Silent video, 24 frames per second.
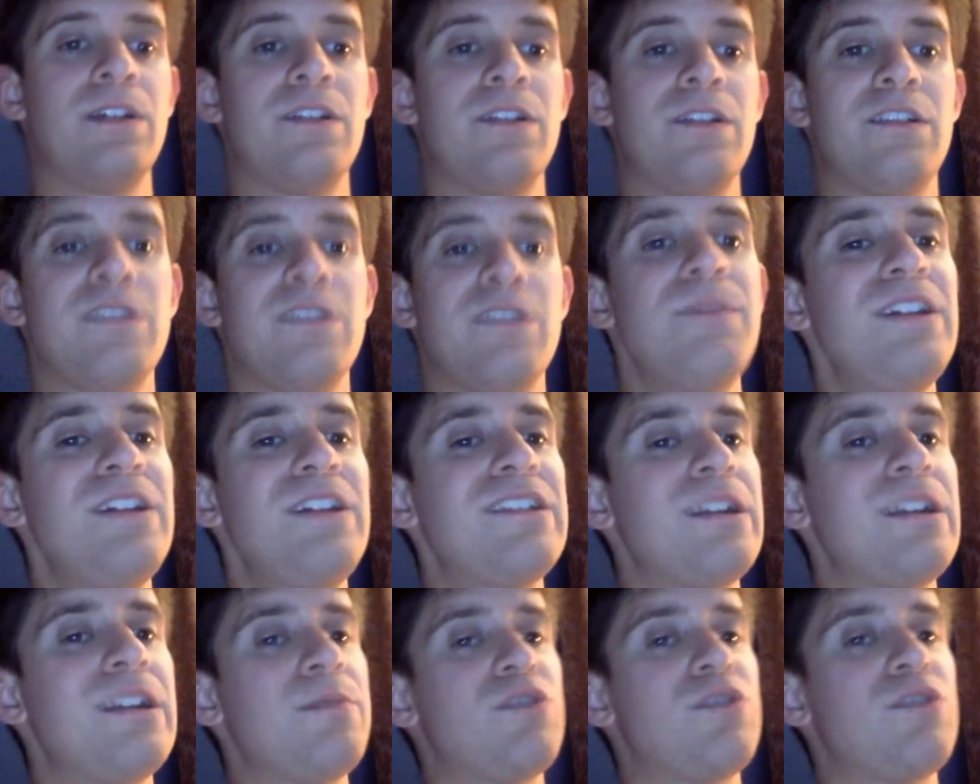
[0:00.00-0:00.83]
So
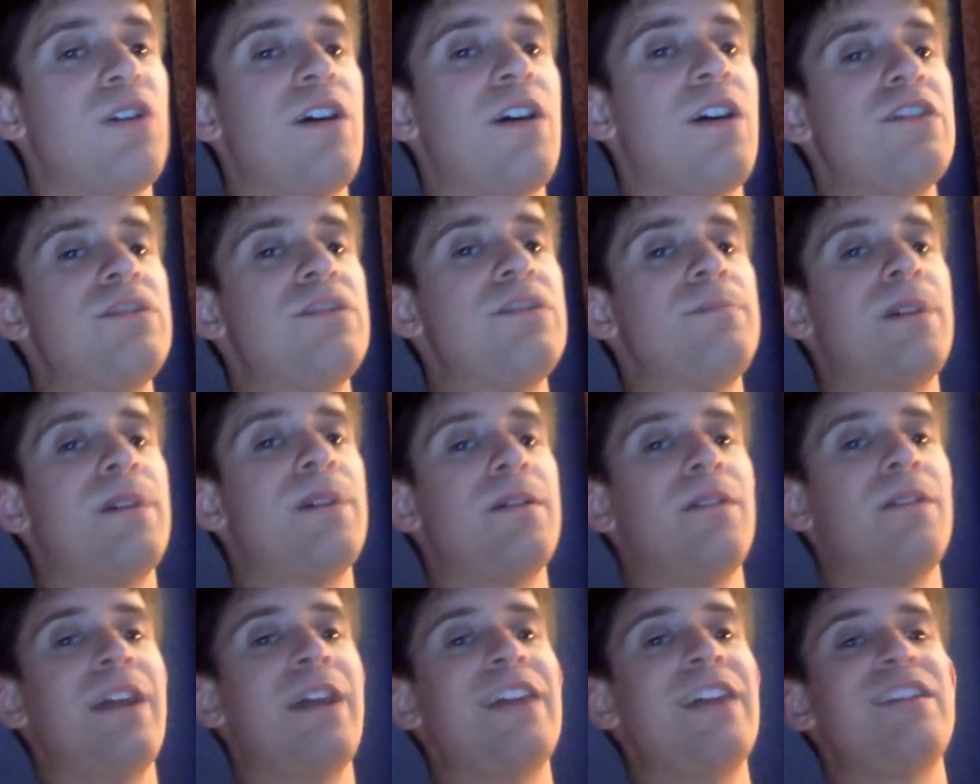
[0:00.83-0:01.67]
Miz ended up charging, but
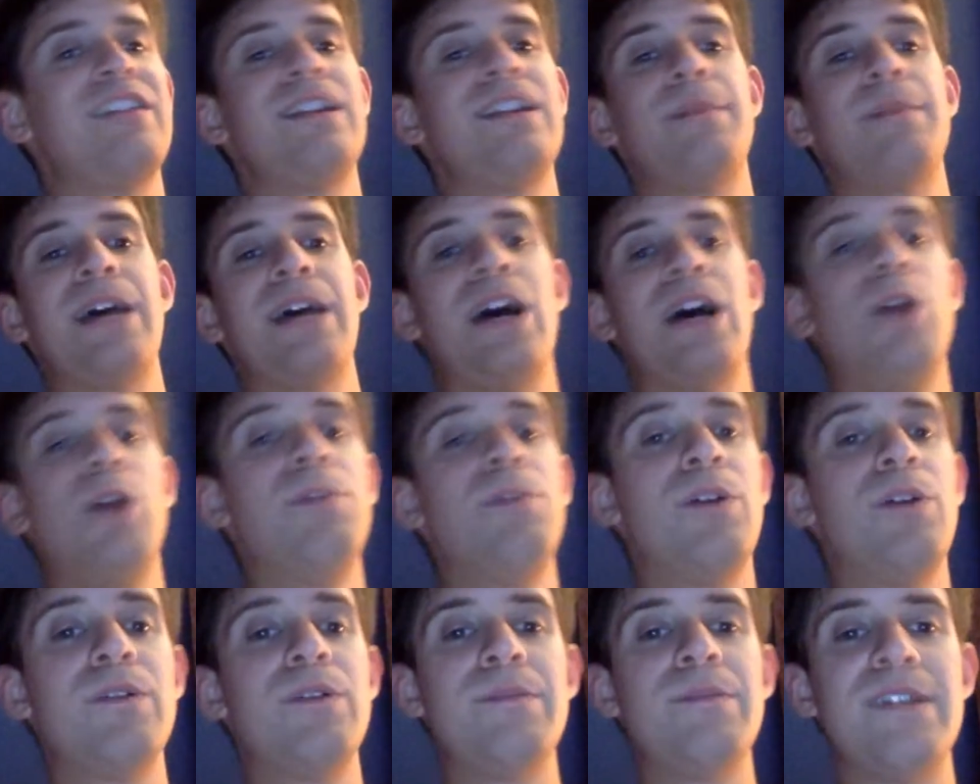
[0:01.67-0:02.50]
Lashley ended up
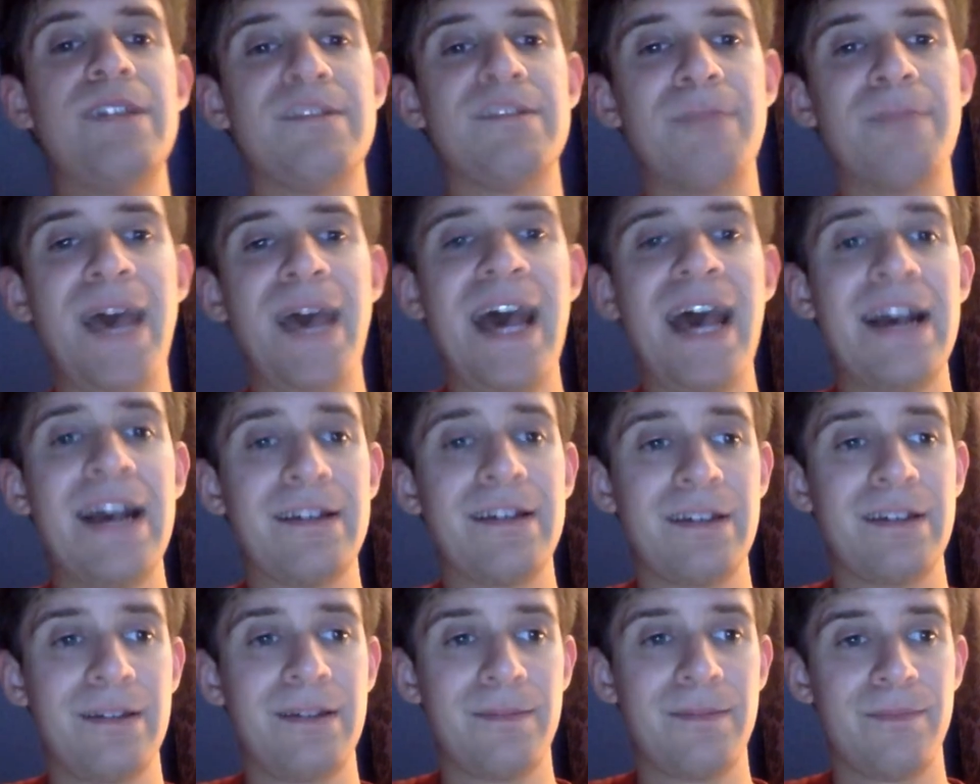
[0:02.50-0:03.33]
elbowing Miz
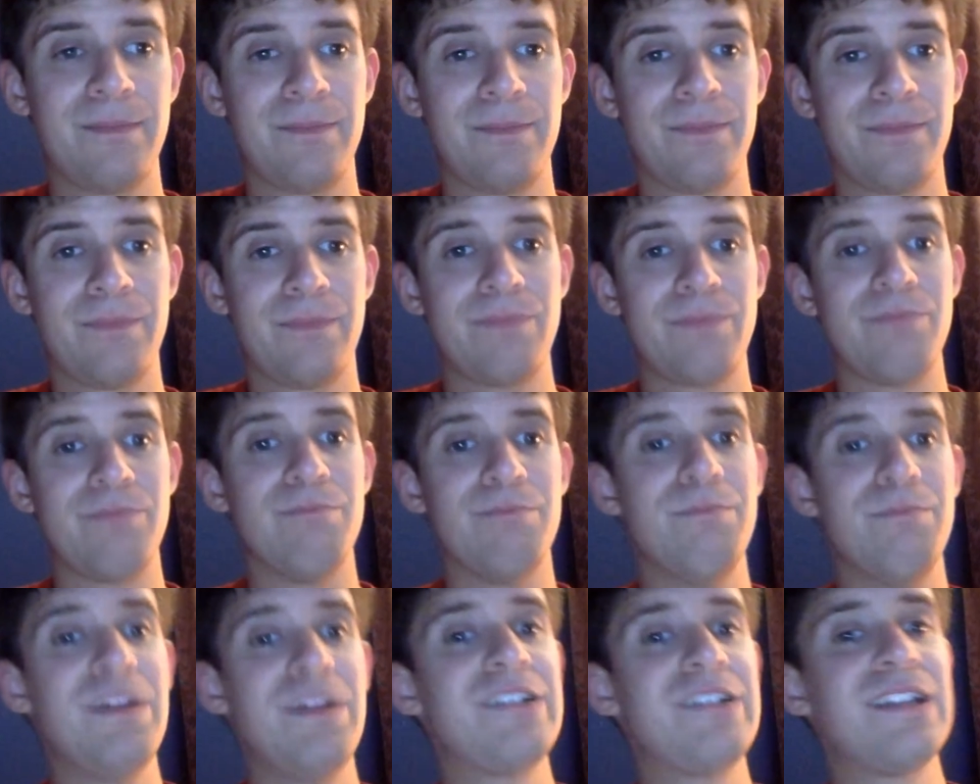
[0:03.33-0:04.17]
back.
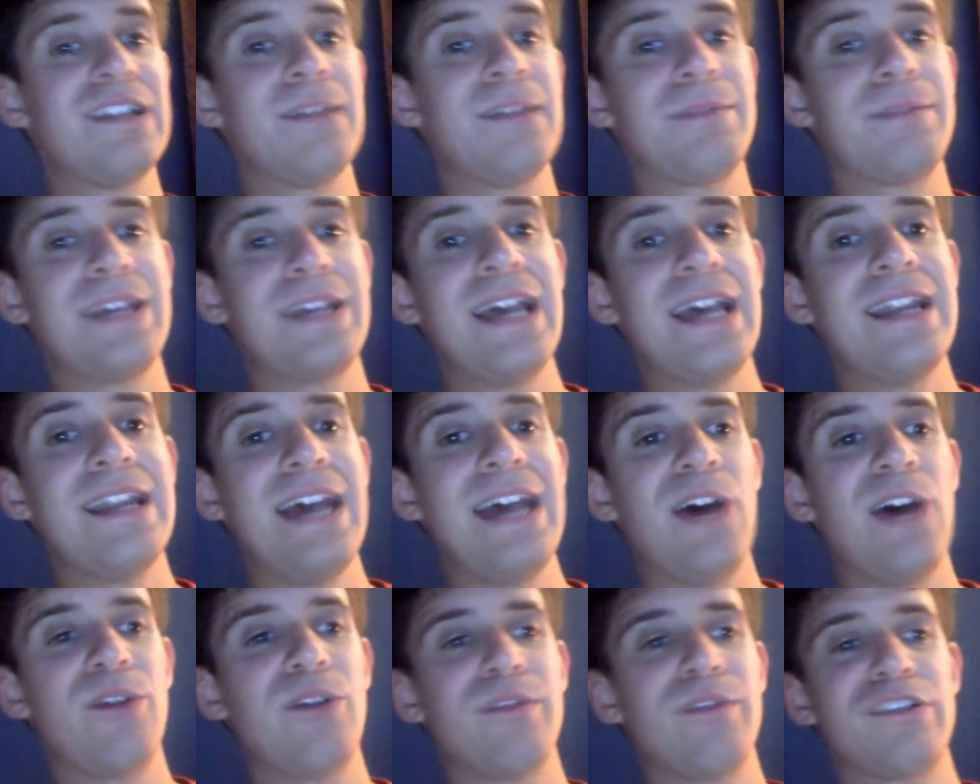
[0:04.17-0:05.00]
Miz ended up getting
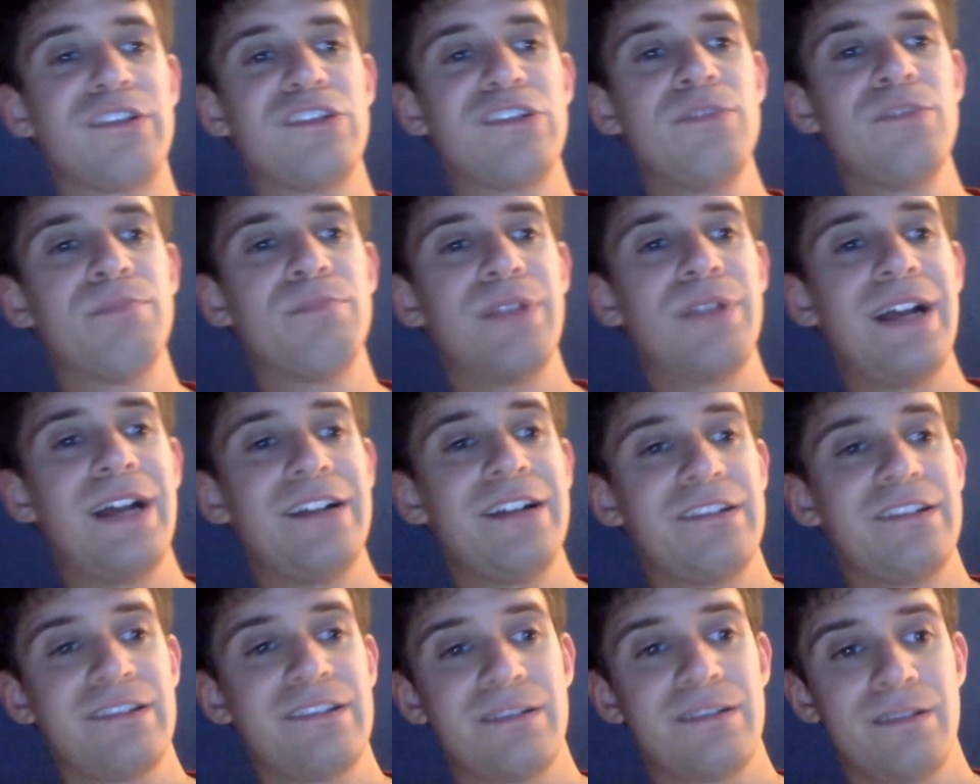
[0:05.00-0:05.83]
out of a
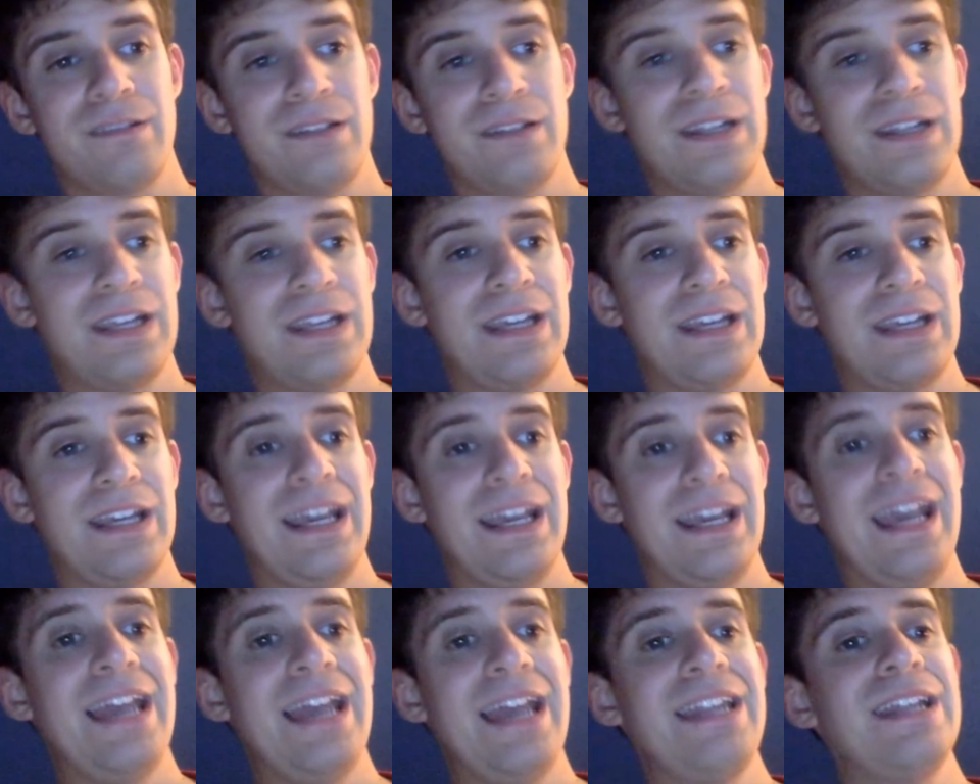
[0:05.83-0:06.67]
suplex,
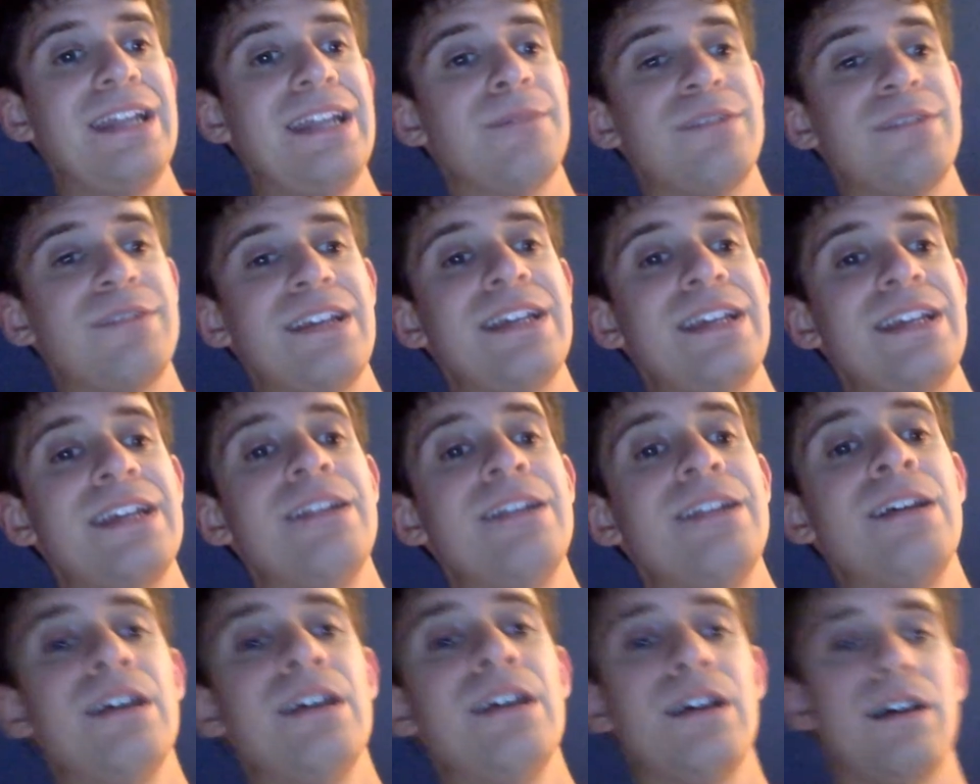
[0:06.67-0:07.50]
and he ended up
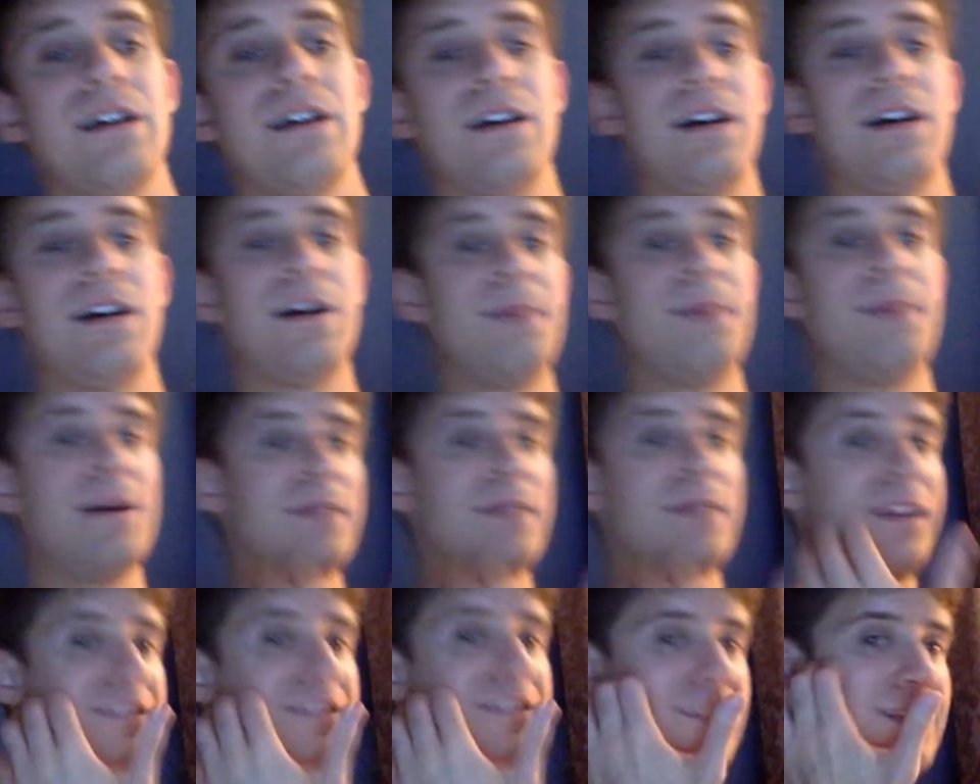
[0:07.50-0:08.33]
taking uh, Bobby
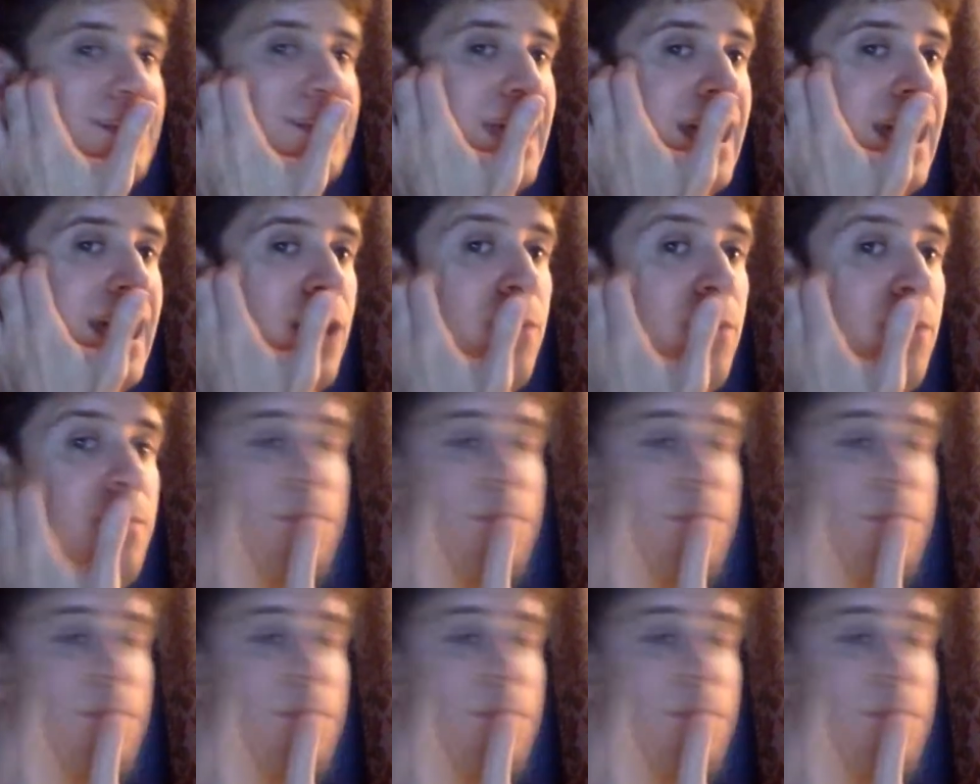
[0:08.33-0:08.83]
Lashley down